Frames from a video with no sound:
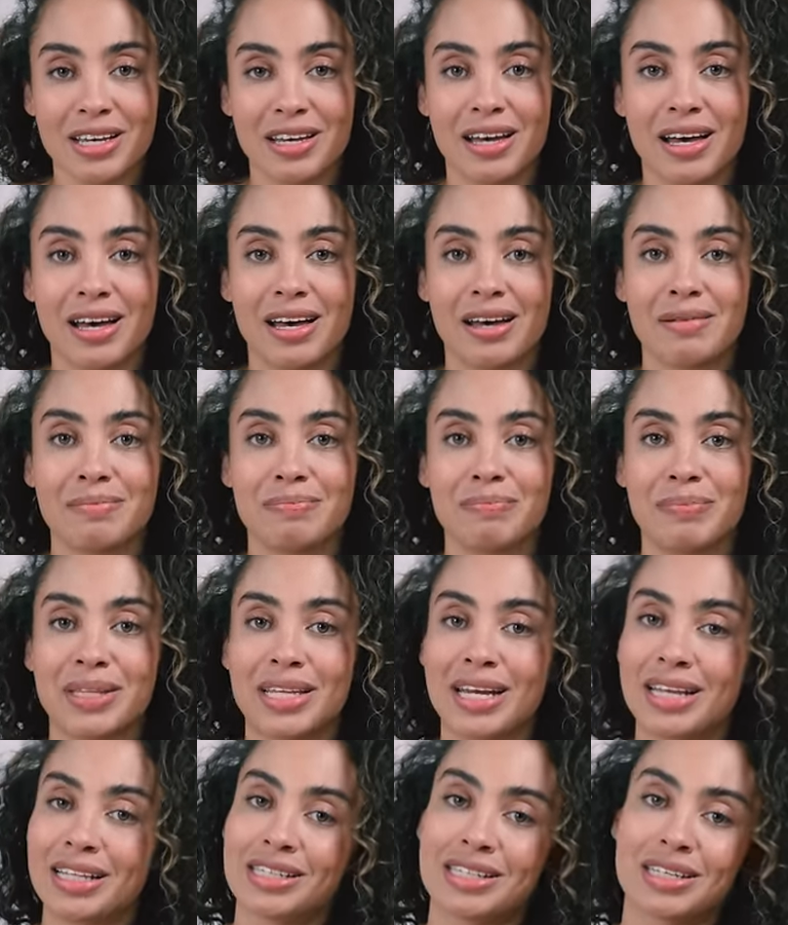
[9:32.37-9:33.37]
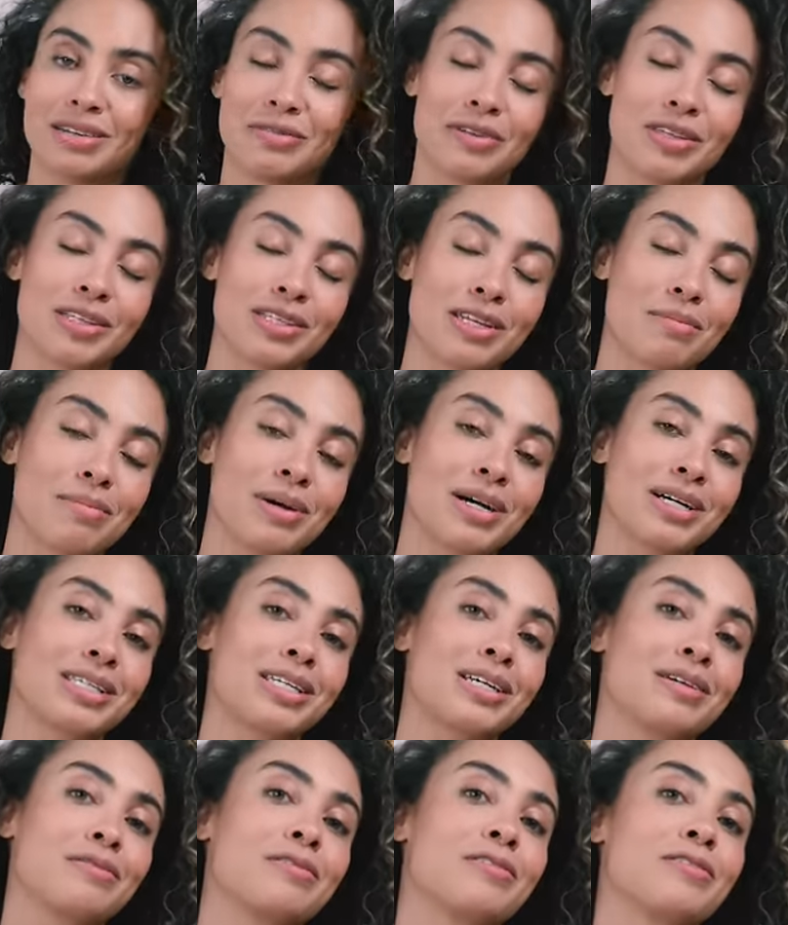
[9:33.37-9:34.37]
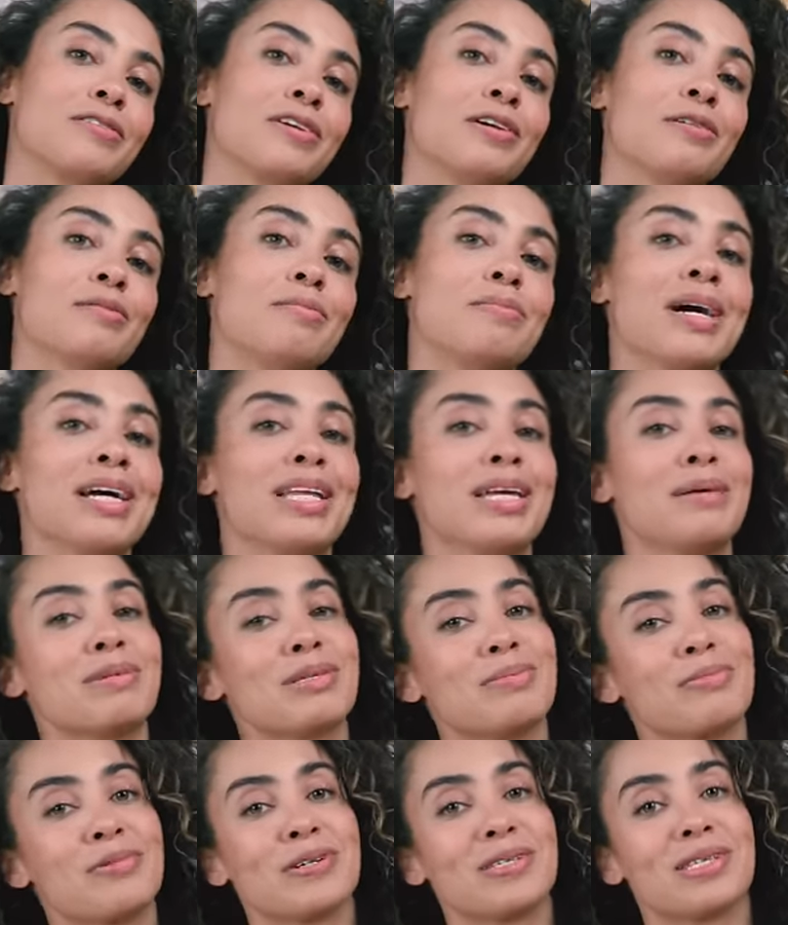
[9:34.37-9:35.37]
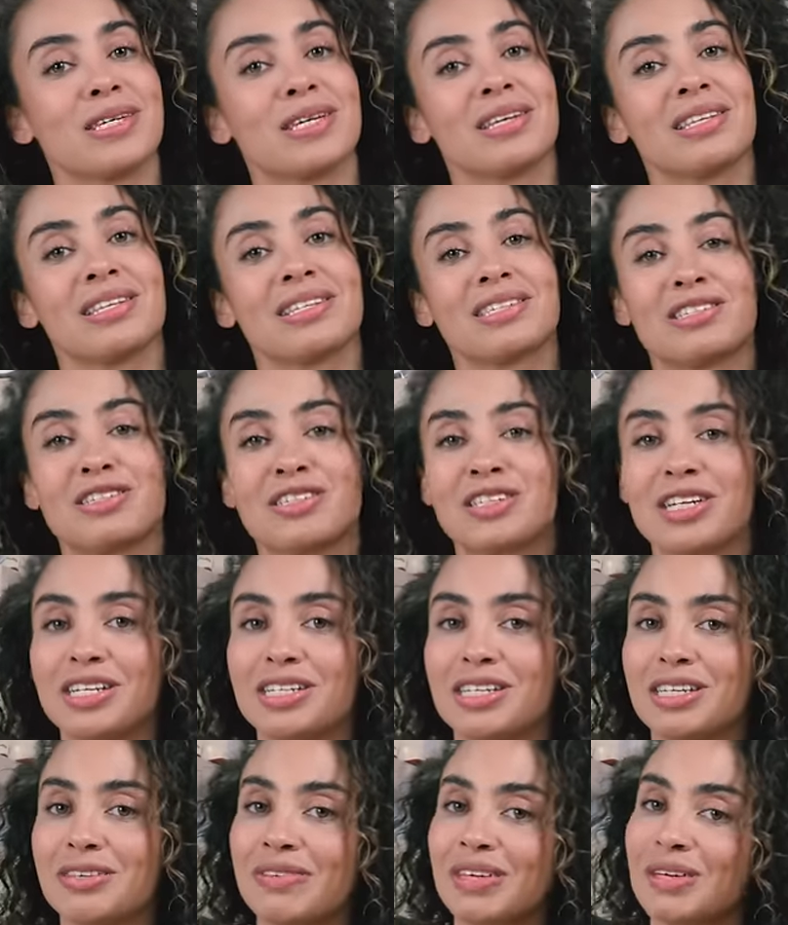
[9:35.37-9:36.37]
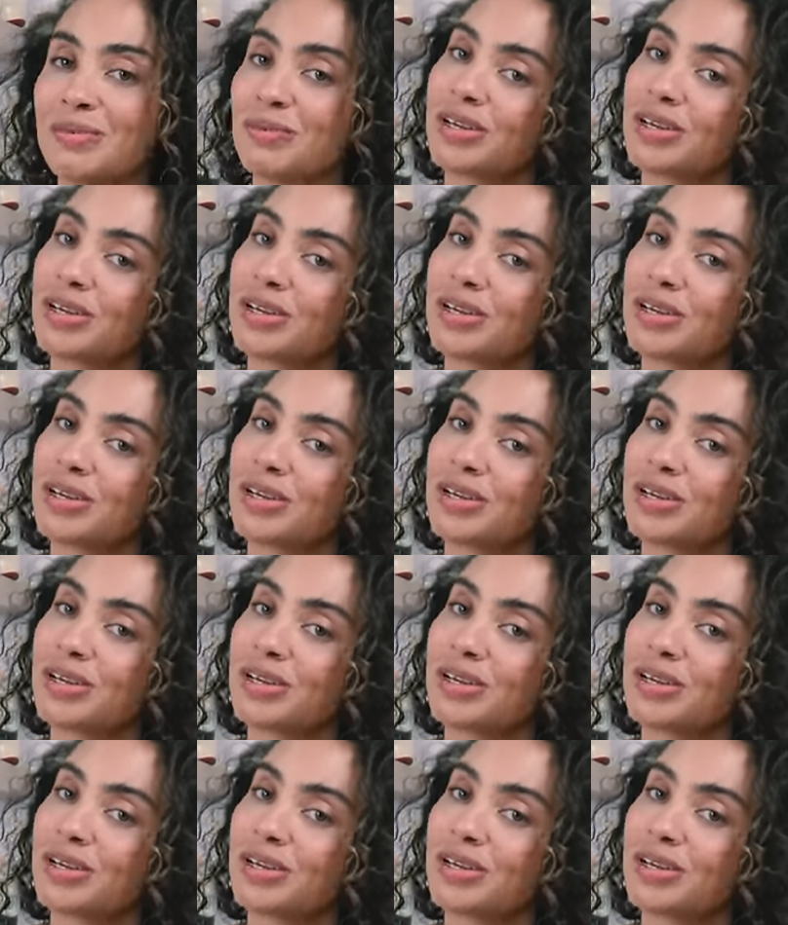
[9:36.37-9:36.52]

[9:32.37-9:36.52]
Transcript: Um, but that is it for this unboxing and review. My name is Marissa Hill. This is Shade TV.